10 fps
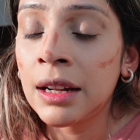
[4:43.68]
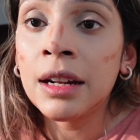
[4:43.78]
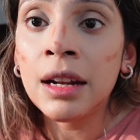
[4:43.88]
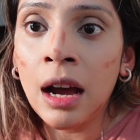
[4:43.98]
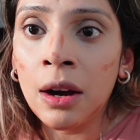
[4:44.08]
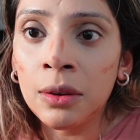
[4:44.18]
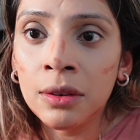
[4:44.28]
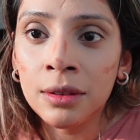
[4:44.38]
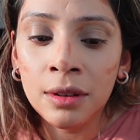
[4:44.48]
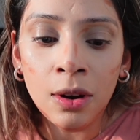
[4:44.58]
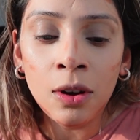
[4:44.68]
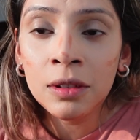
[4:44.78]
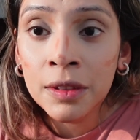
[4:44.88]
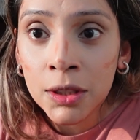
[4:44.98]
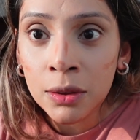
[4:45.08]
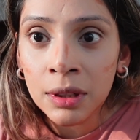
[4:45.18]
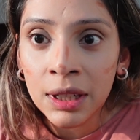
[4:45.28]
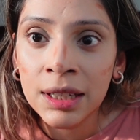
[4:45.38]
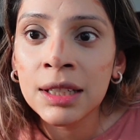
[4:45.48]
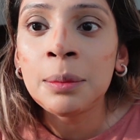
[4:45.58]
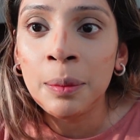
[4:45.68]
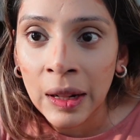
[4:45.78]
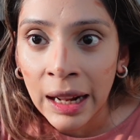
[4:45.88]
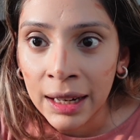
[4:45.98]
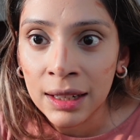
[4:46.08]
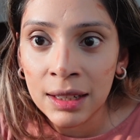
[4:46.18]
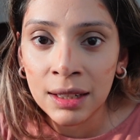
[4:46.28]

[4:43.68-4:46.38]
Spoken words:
Now all we do is blend.